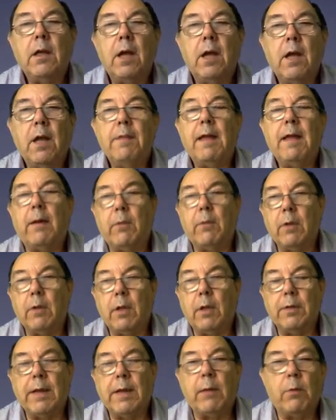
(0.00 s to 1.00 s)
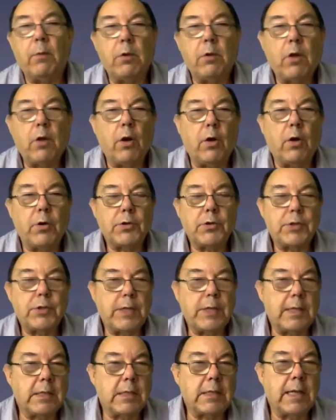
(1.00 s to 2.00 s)
And that will cause
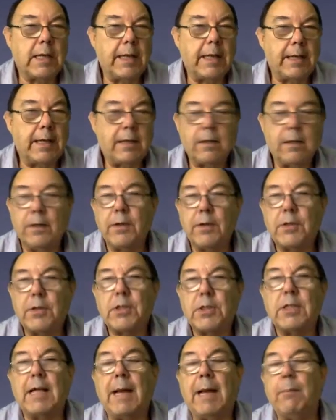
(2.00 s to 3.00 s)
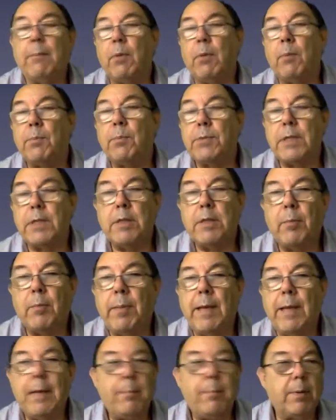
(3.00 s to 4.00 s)
things like slime lumps in the
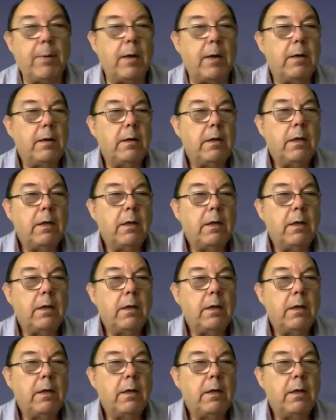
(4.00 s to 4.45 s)
paper,